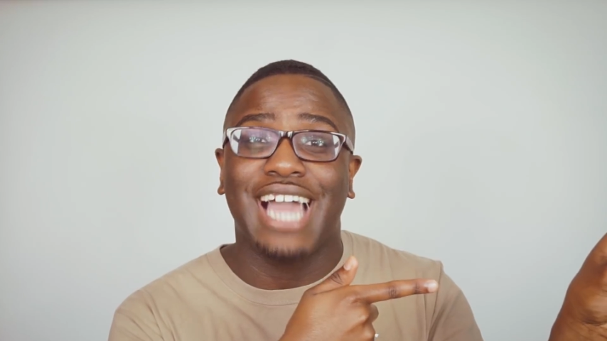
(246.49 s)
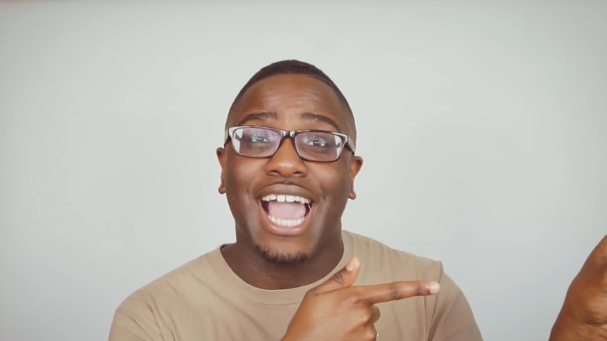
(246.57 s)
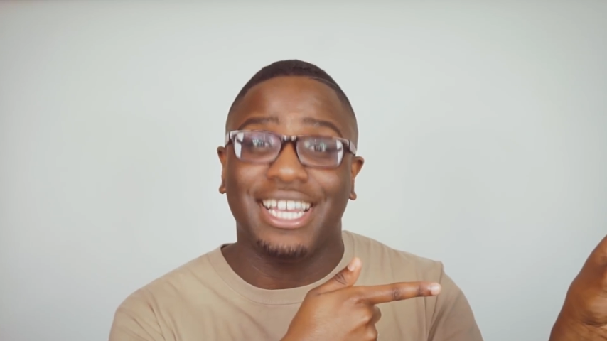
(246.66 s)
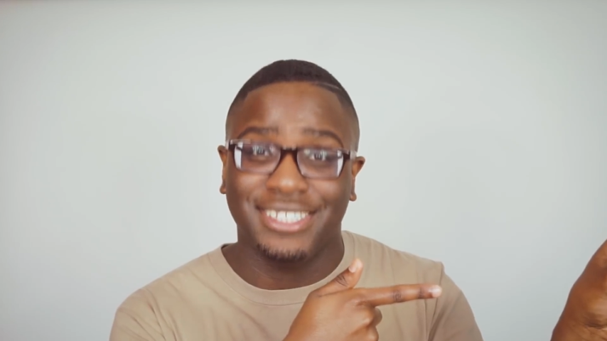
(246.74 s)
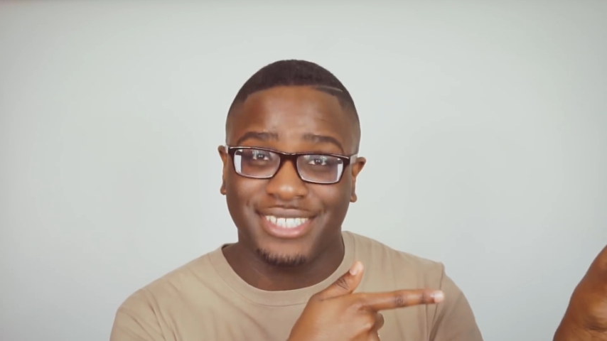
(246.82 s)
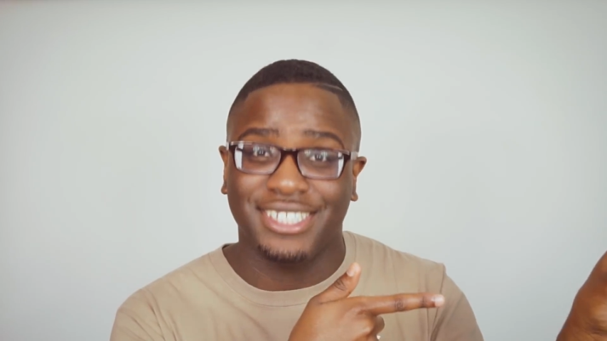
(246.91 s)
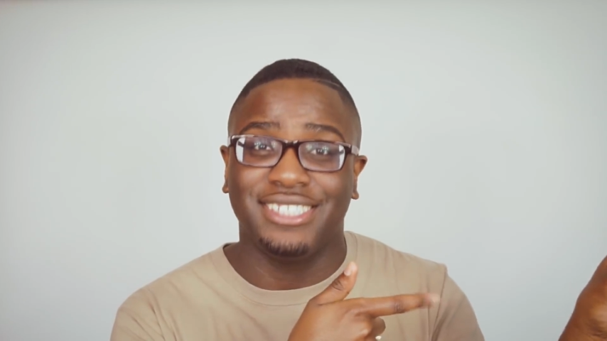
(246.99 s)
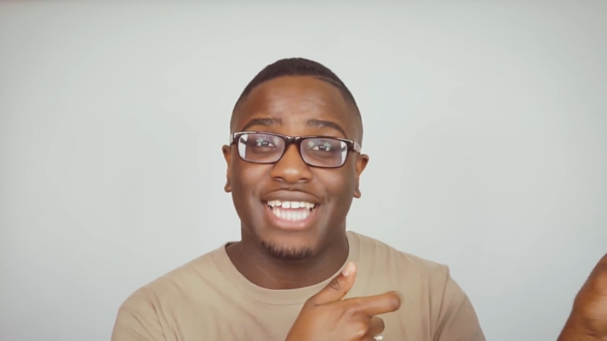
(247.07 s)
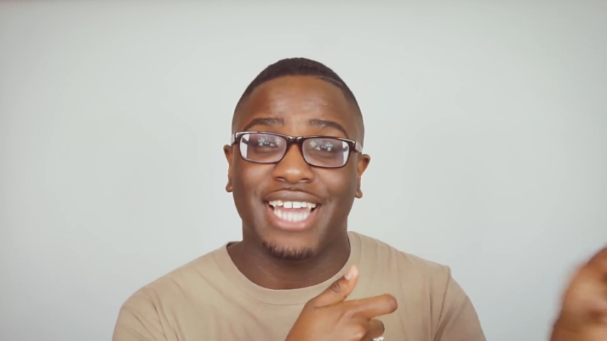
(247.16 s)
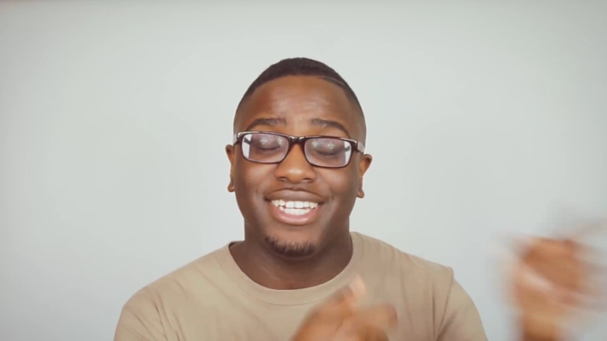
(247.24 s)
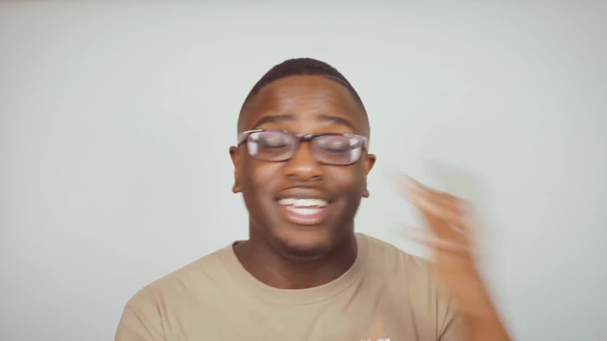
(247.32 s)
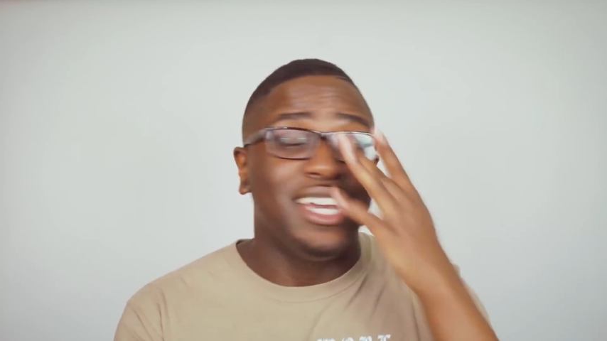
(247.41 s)
As Sister
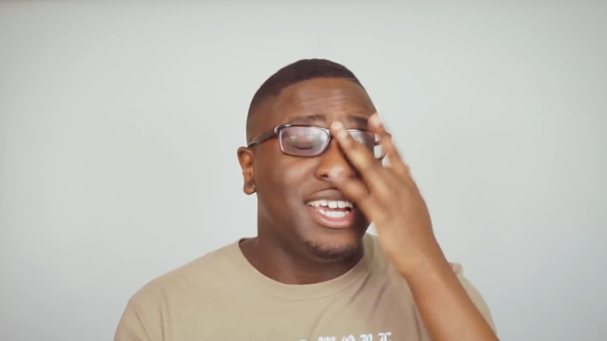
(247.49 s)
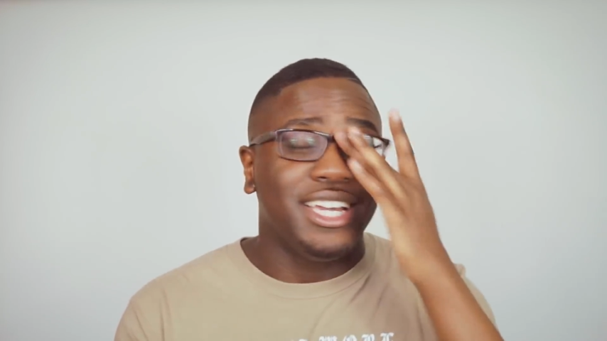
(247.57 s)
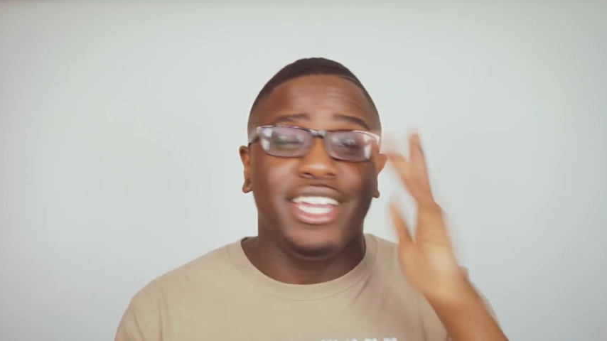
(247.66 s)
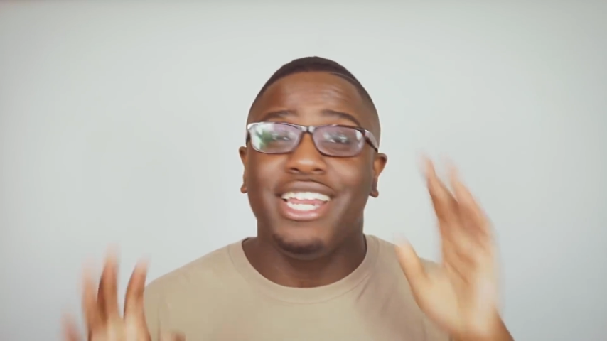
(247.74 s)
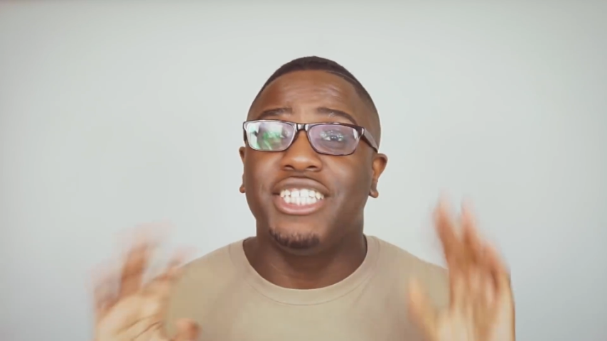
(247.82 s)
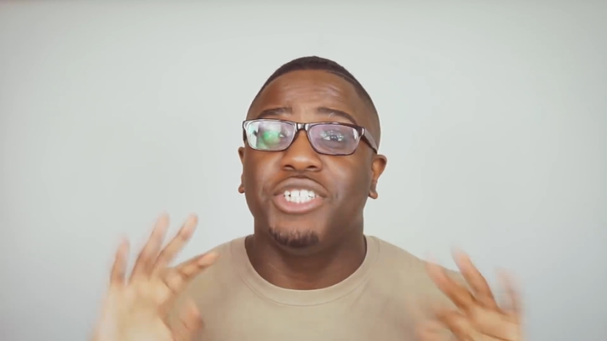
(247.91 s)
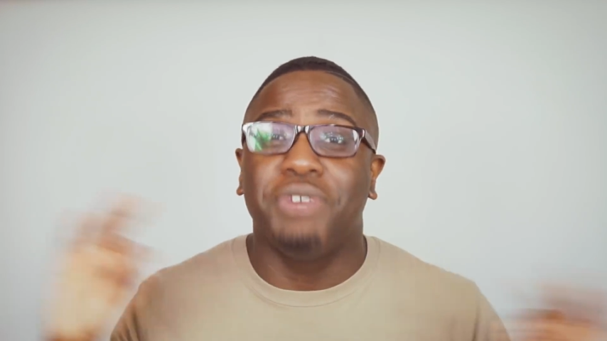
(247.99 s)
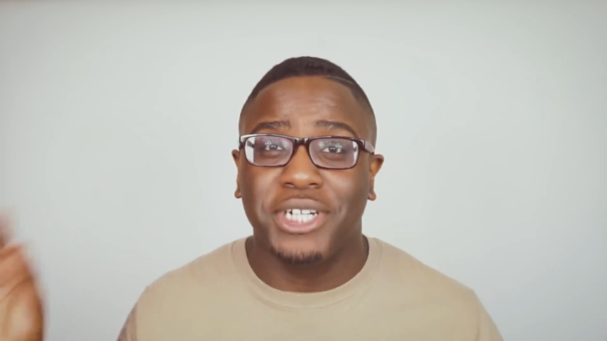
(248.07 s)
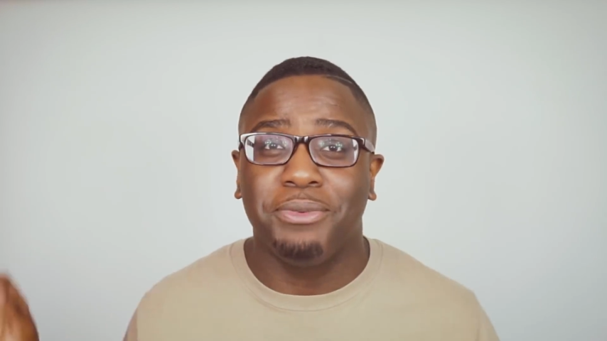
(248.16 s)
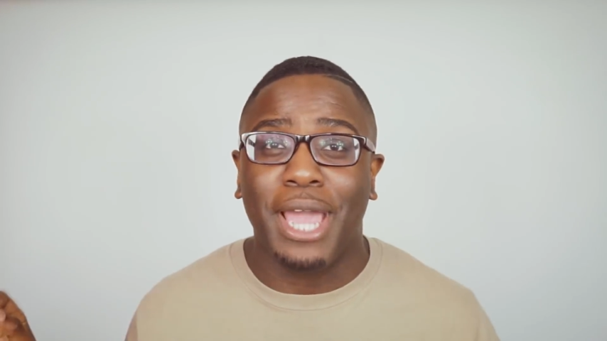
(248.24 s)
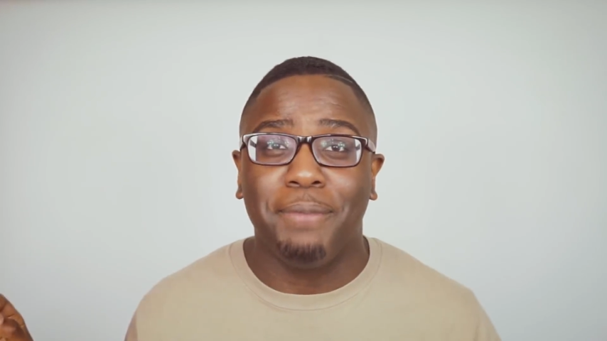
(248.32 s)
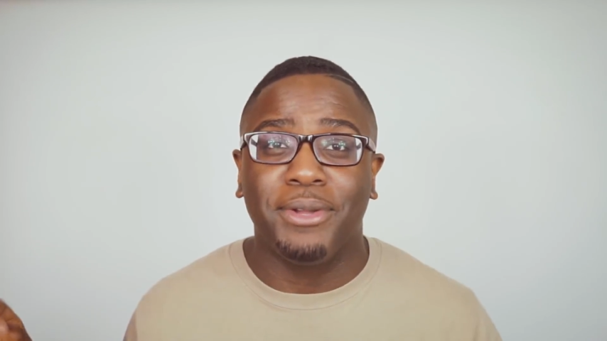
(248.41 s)
said, you need to run
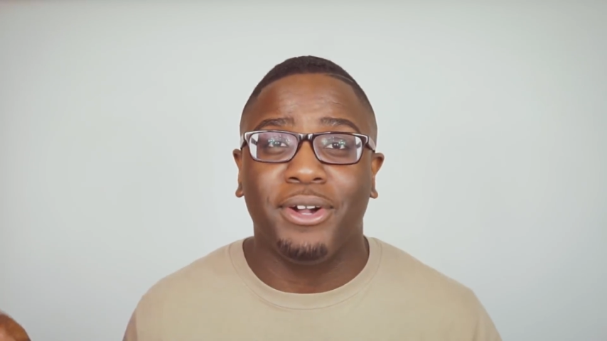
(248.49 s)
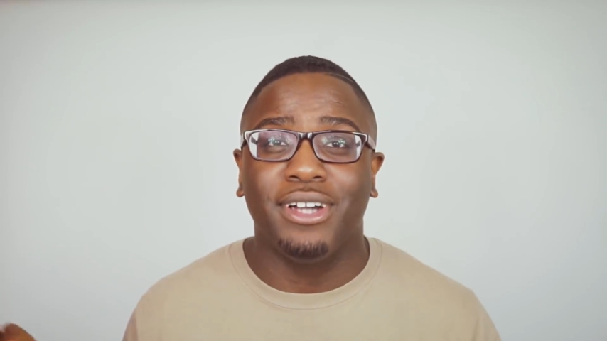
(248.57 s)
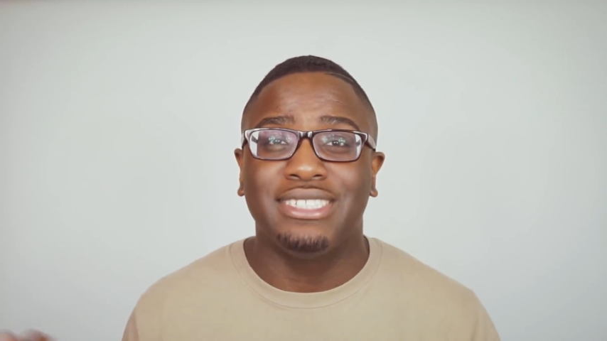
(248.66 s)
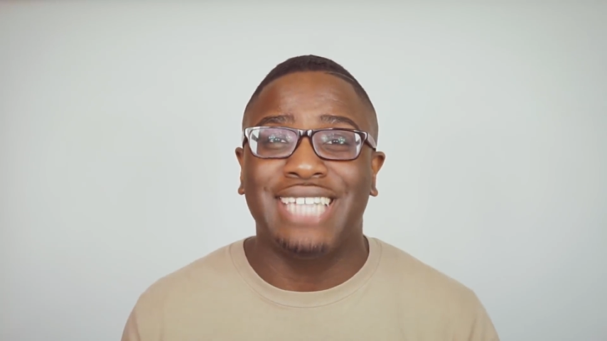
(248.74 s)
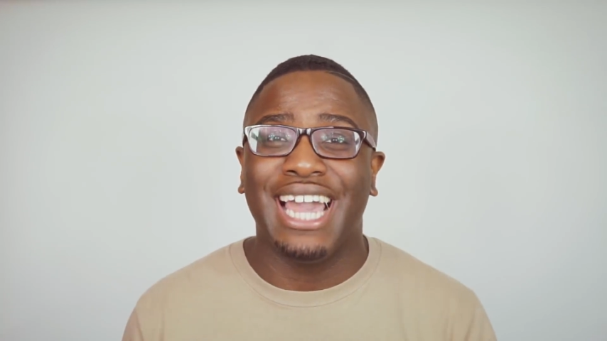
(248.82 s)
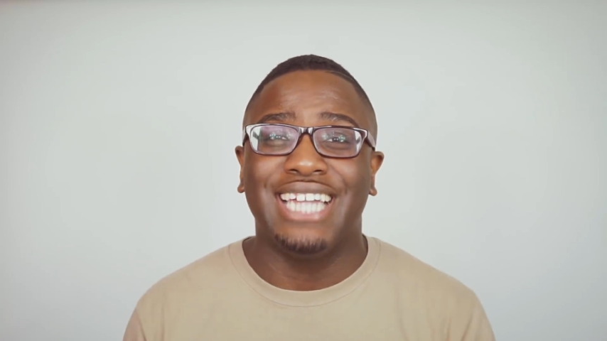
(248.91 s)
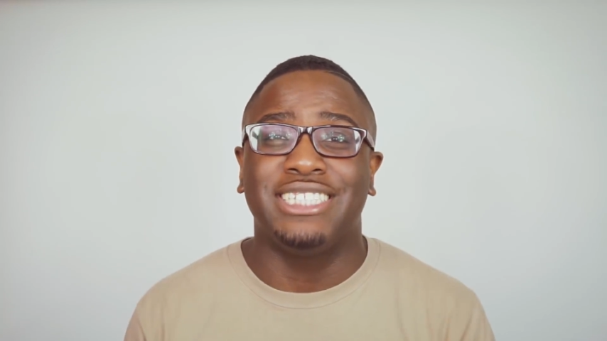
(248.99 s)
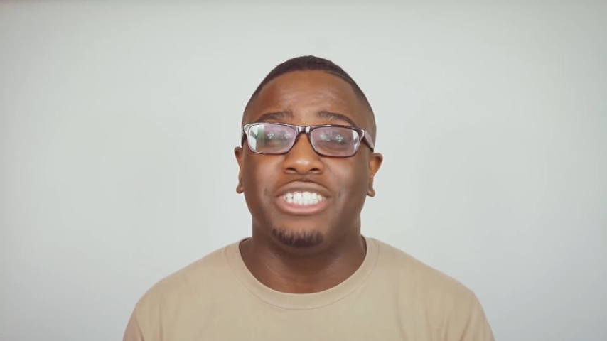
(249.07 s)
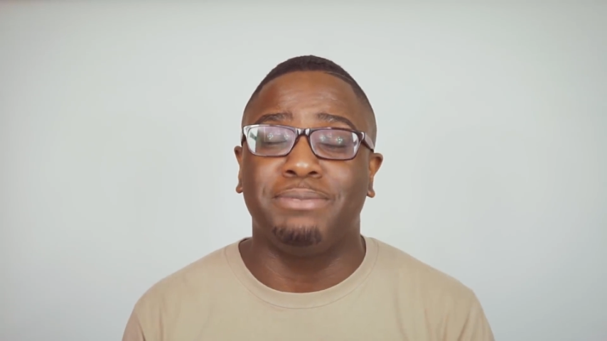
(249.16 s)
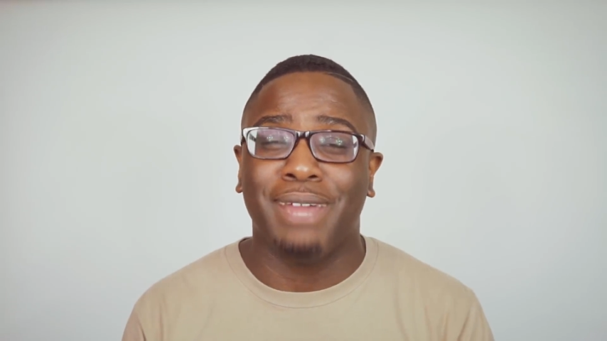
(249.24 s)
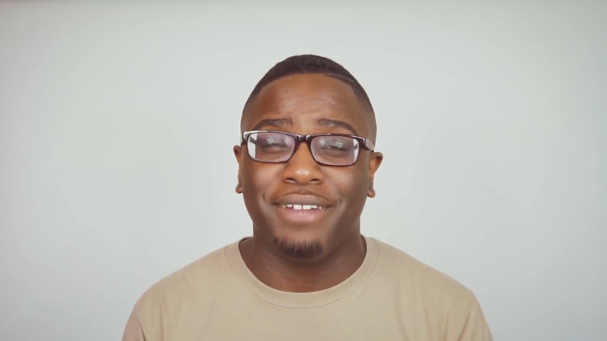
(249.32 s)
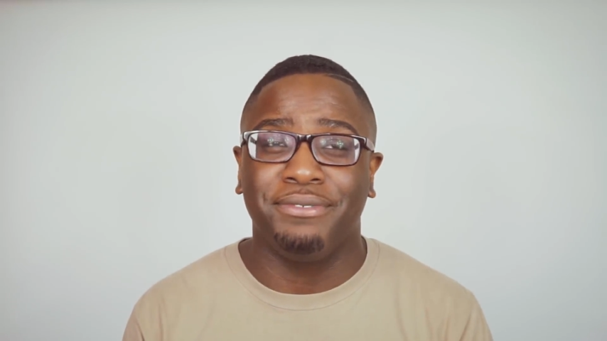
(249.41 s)
away because that is
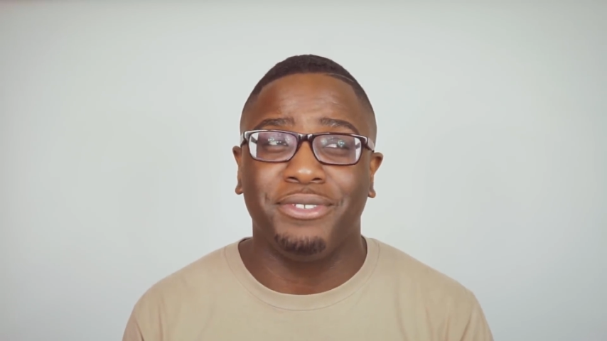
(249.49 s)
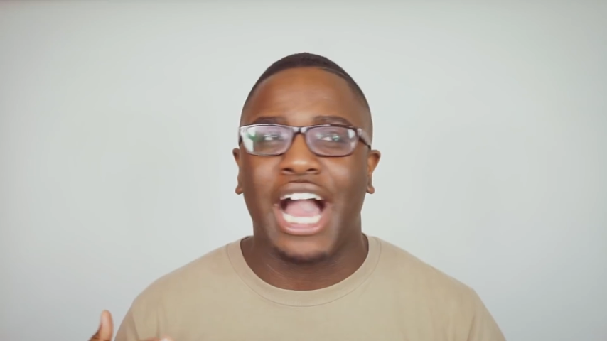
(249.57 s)
disrespectful.